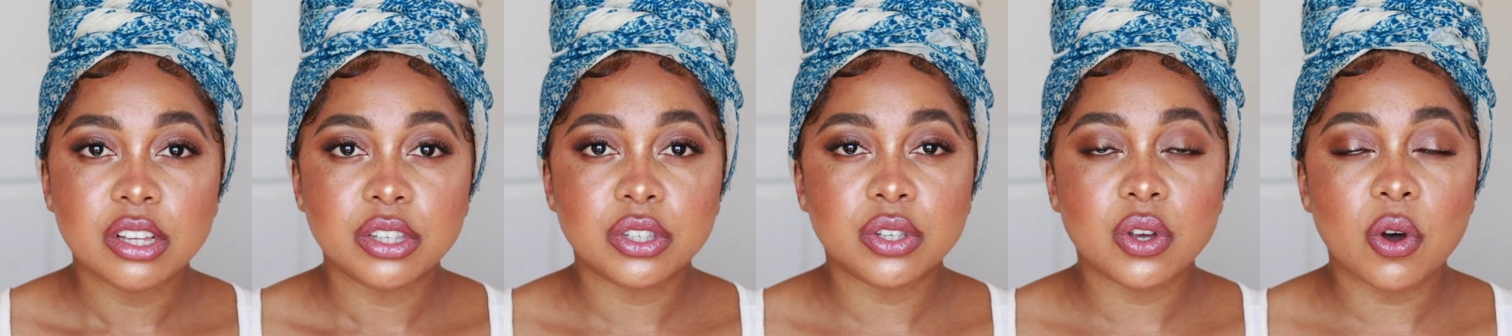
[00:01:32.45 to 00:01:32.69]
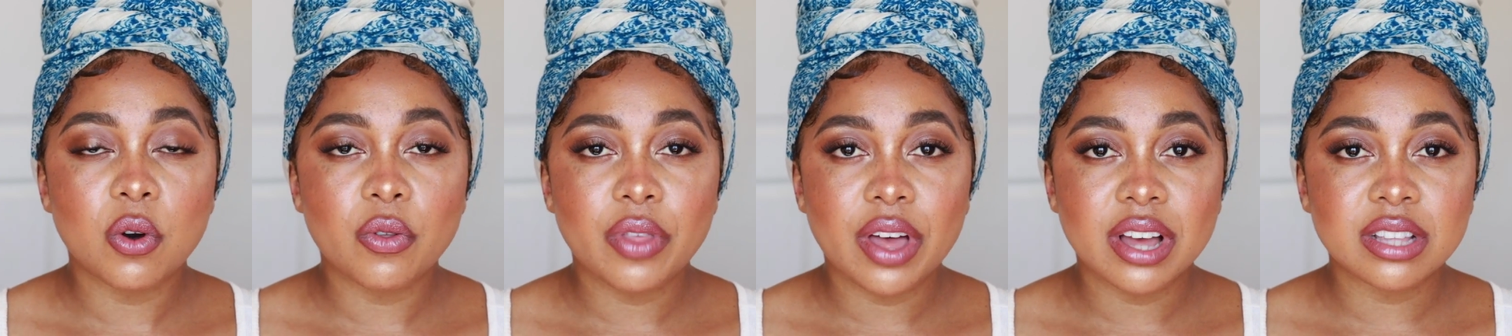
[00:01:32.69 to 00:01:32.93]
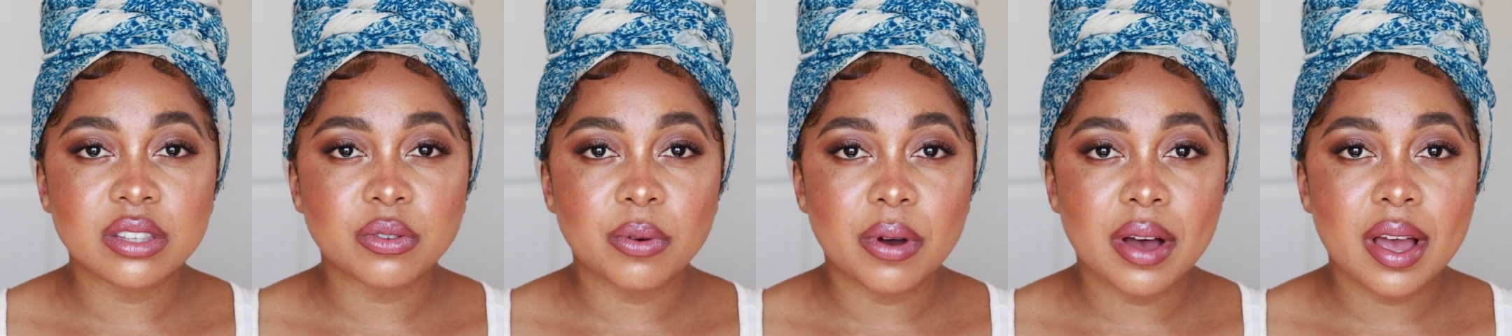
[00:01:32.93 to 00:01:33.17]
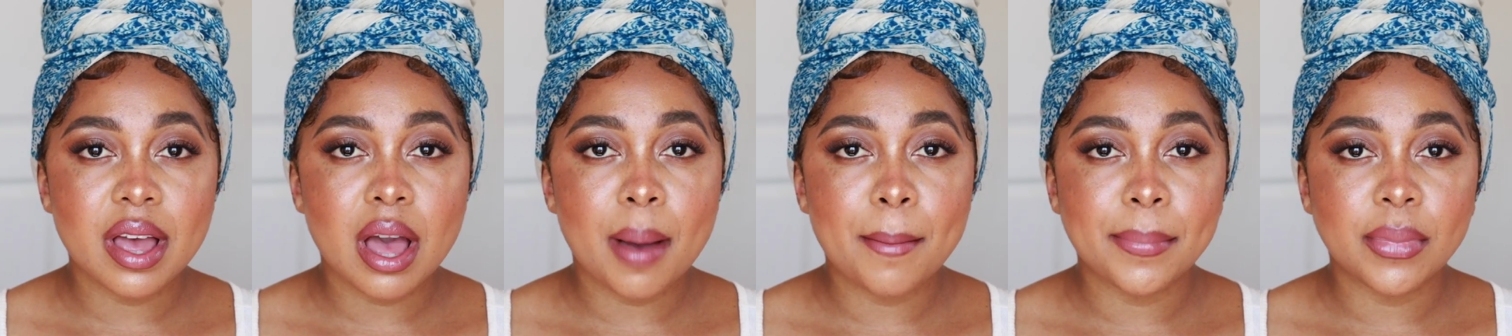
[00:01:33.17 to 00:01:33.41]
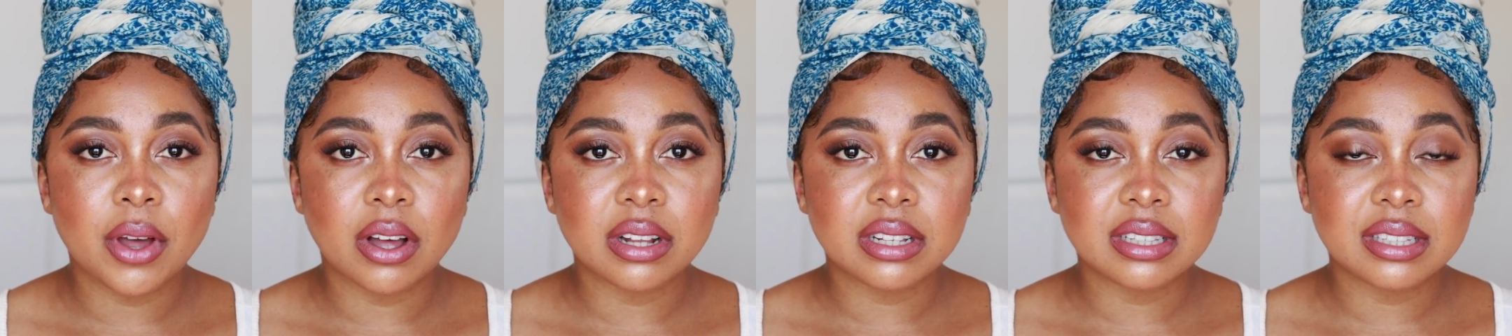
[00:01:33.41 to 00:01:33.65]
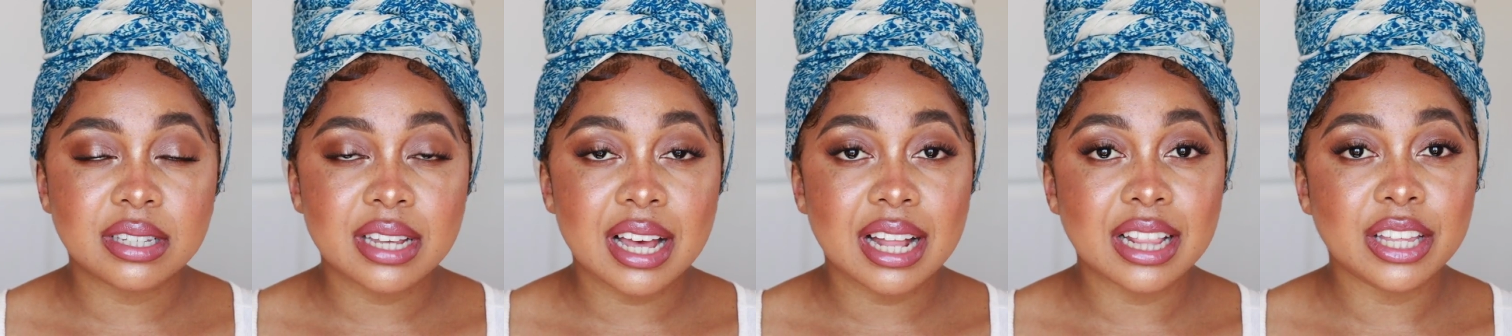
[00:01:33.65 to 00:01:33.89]
so that's why I'm
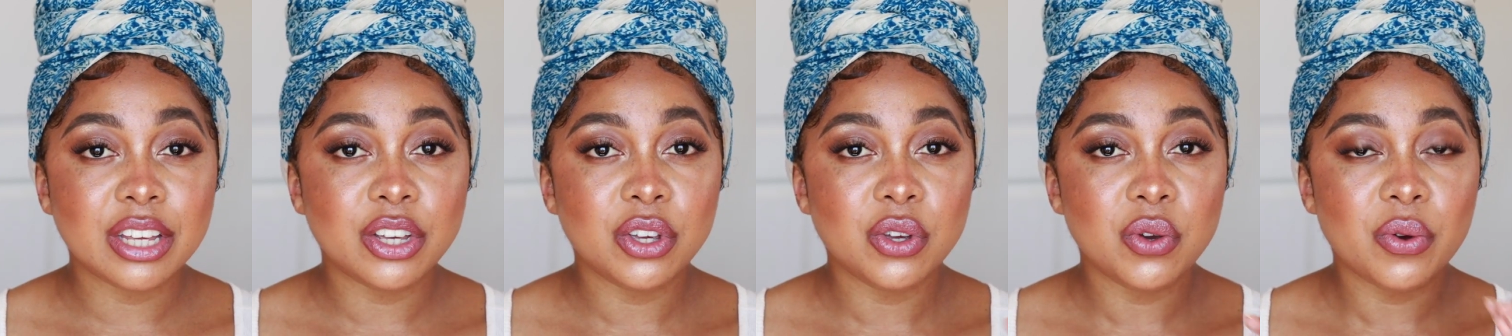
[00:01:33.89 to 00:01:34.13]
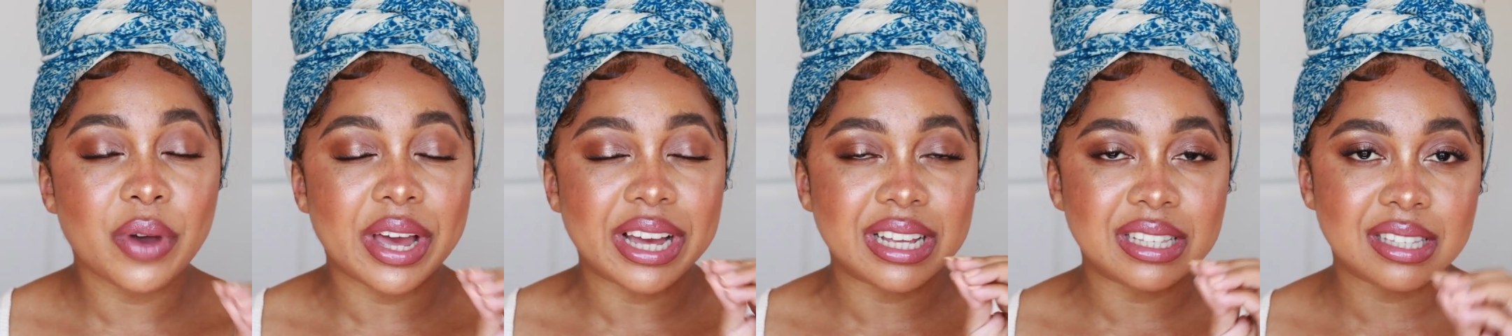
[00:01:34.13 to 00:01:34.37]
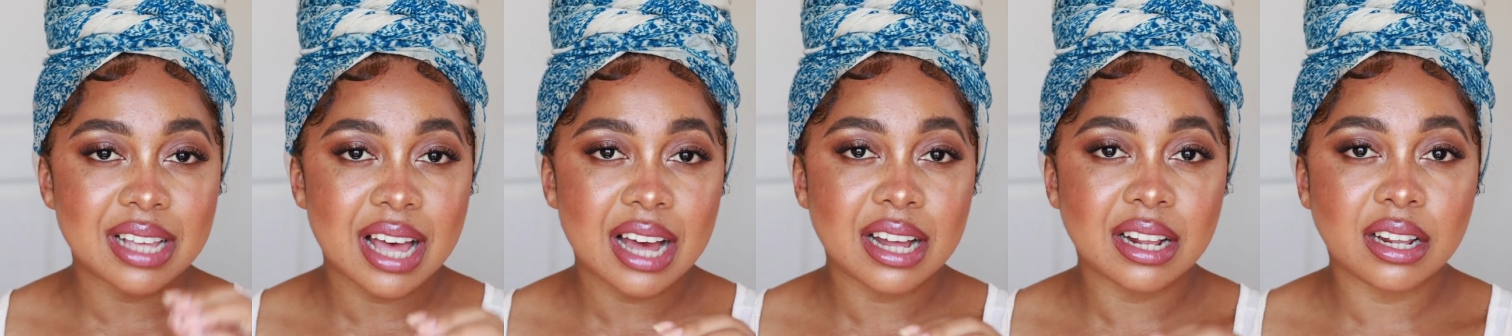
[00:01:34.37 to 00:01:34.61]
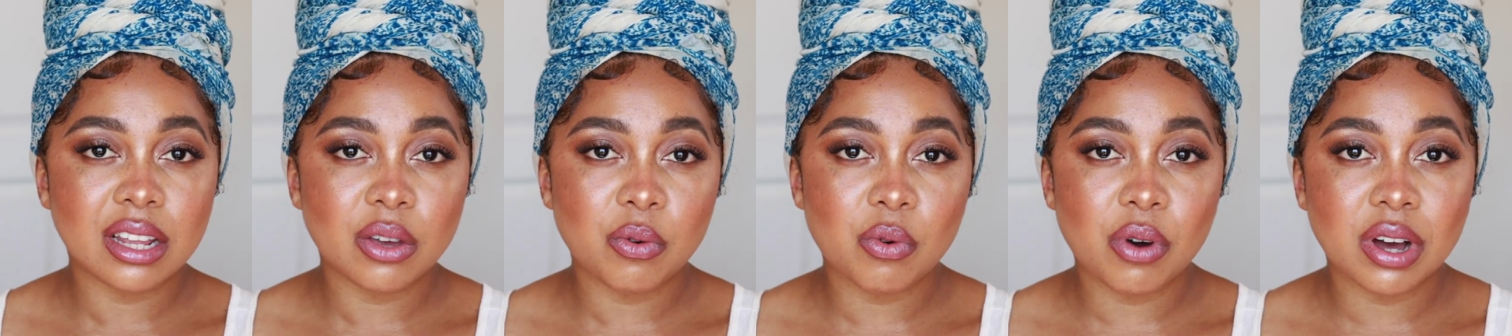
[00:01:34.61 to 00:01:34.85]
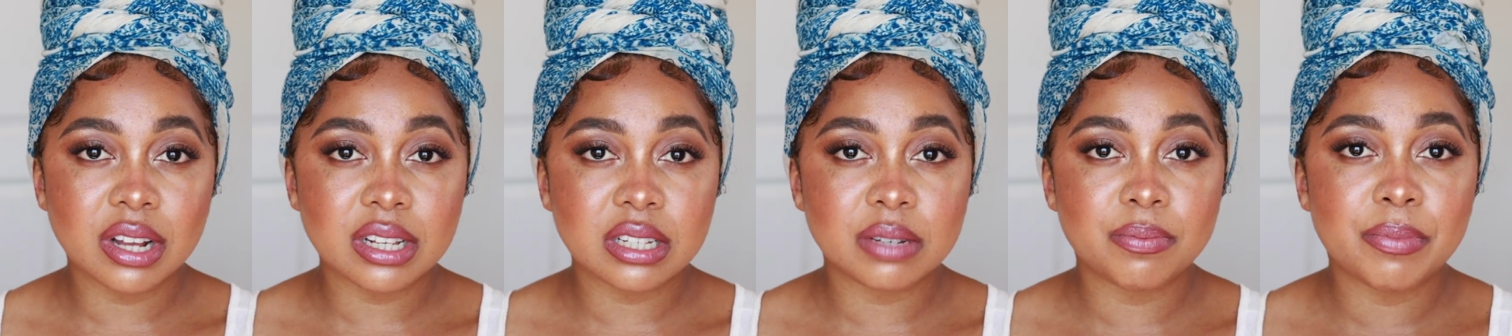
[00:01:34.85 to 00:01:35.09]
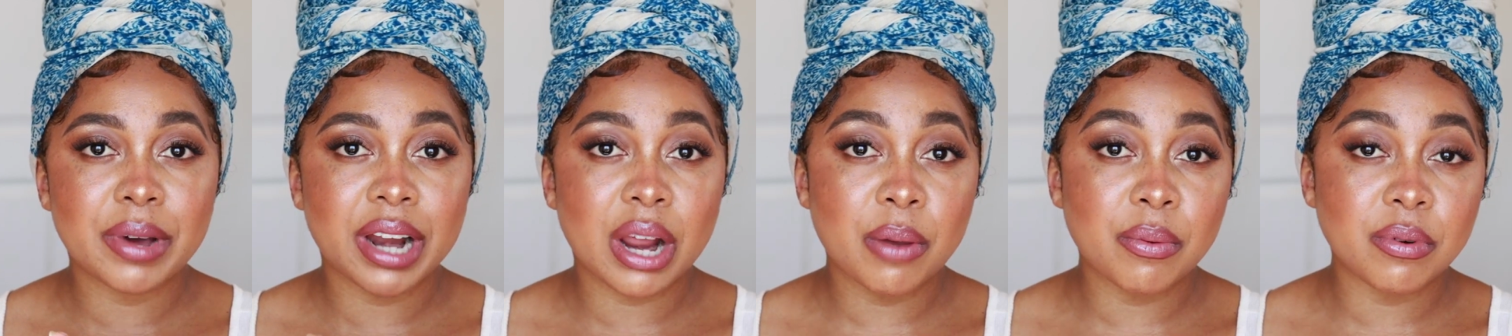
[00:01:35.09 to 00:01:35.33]
not telling you exactly
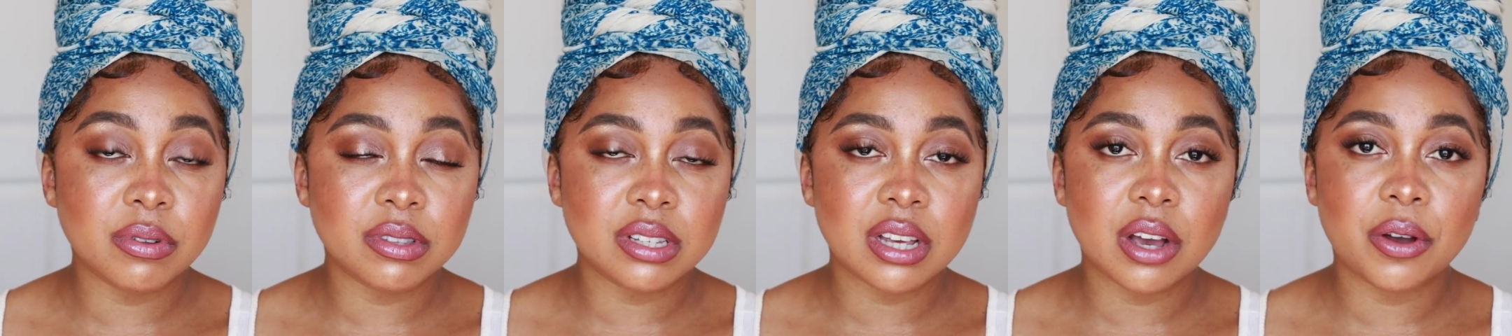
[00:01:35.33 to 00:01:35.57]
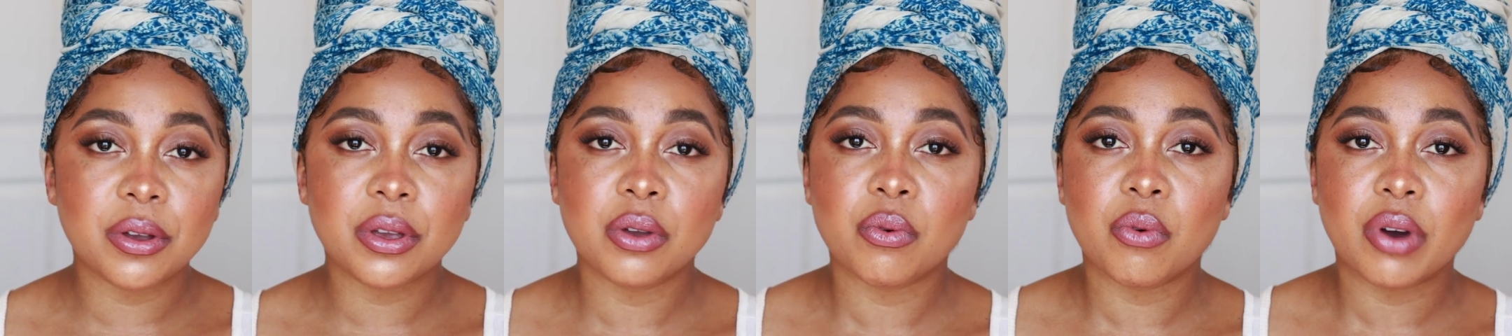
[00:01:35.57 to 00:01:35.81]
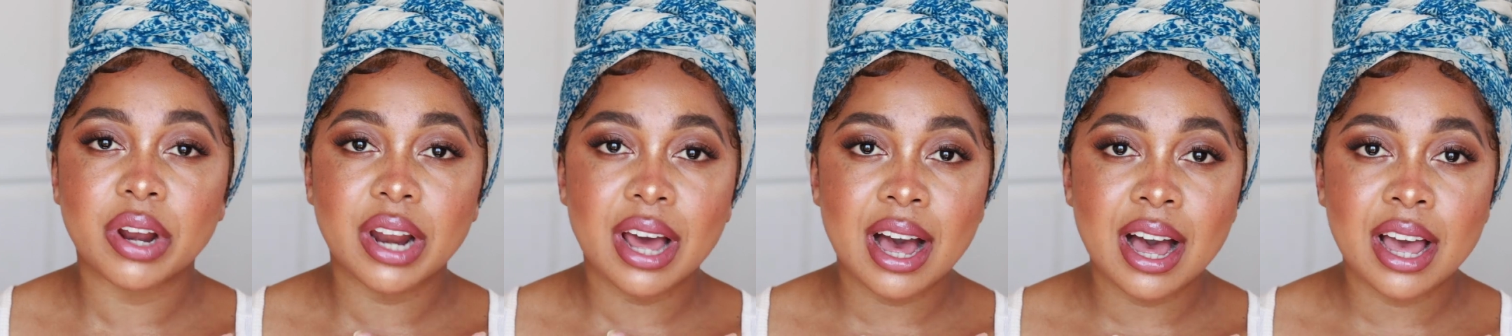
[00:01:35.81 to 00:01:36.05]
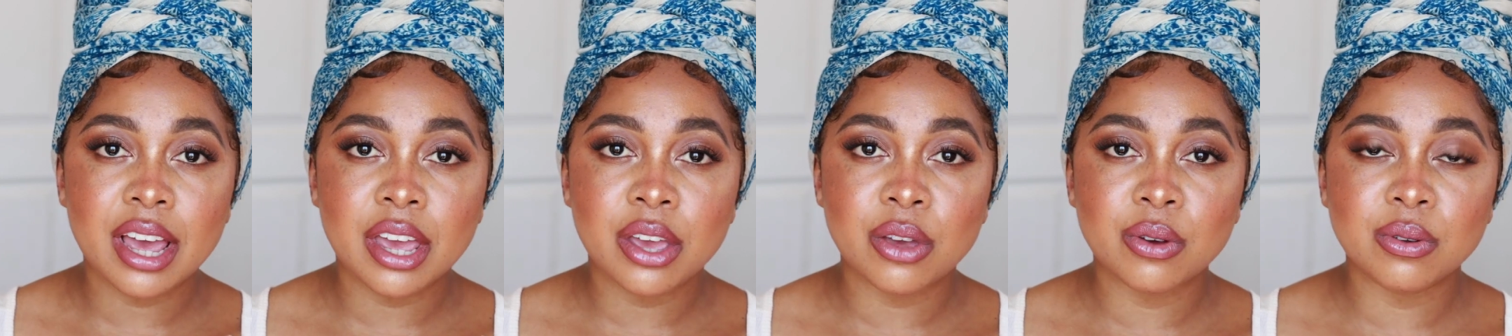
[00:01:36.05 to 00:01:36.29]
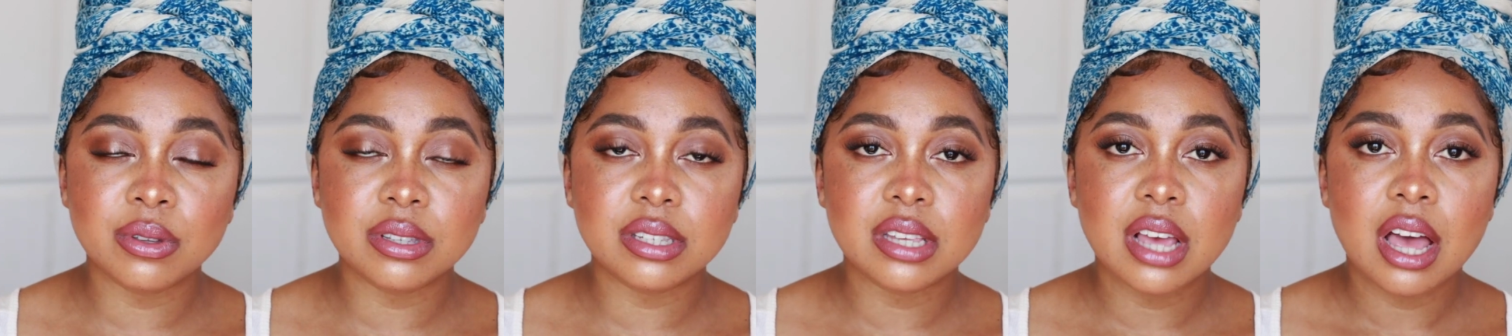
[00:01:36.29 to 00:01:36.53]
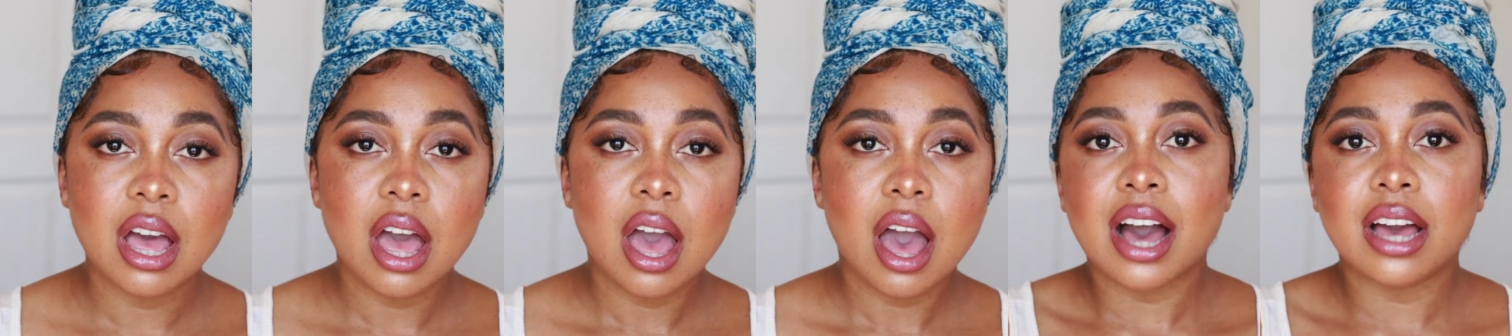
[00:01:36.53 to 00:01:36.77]
what, but I will tell you what I
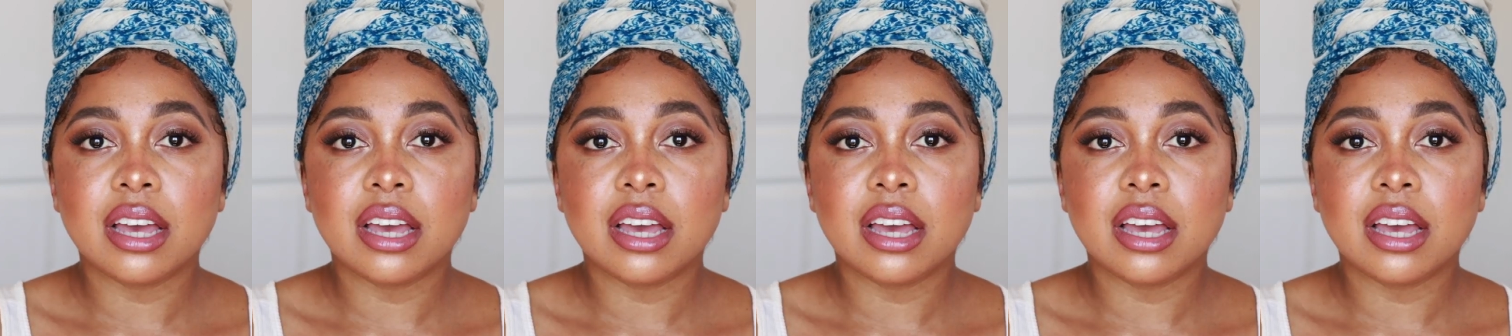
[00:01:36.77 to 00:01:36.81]
use.